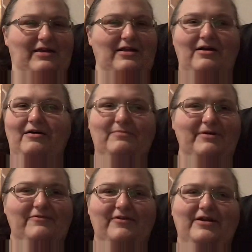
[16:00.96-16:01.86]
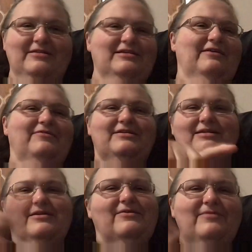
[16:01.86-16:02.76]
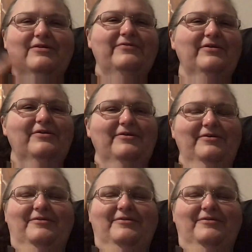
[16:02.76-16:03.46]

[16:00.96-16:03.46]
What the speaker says: and all my friends, every single one of you,